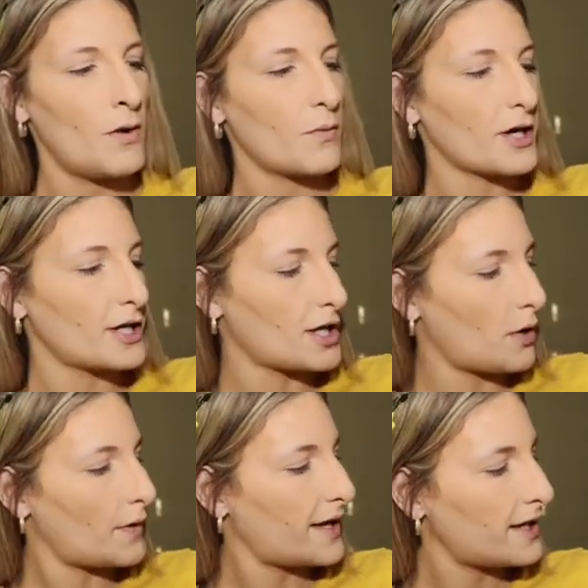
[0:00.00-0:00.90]
we're gonna
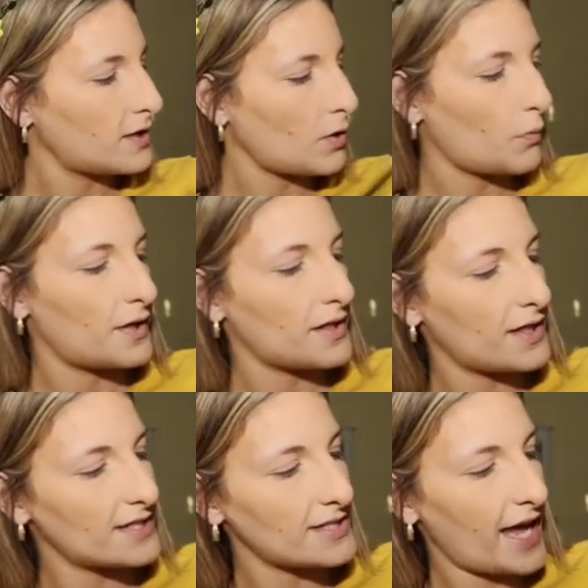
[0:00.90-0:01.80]
go in with
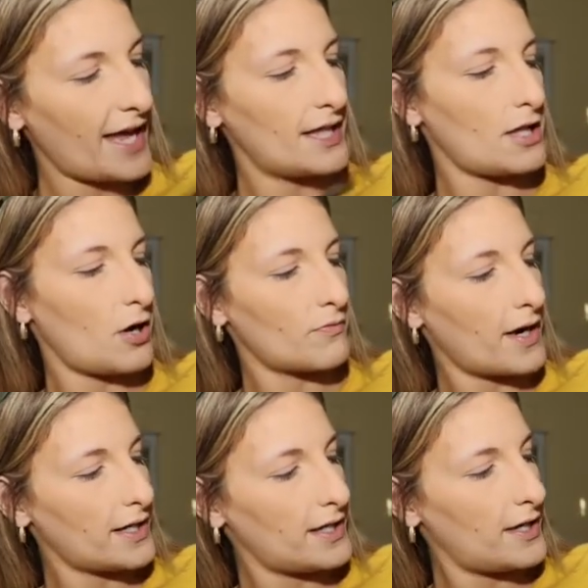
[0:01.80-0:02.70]
this halo
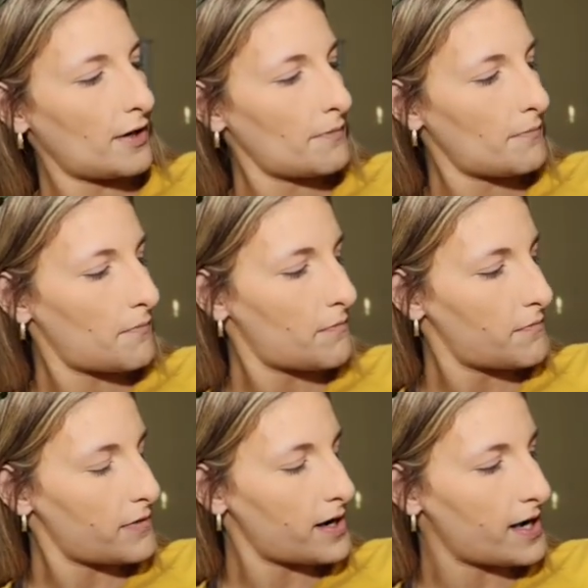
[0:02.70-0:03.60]
right here
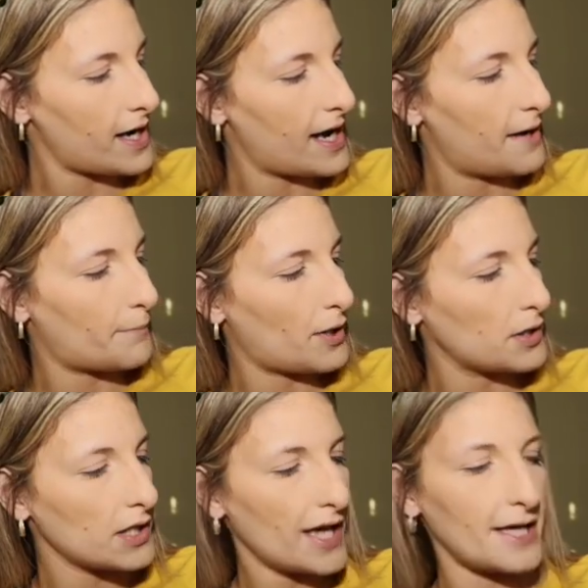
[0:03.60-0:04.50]
and
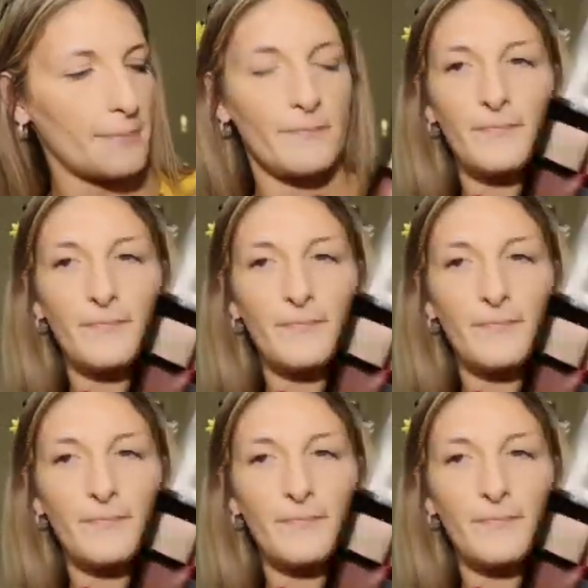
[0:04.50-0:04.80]
polite.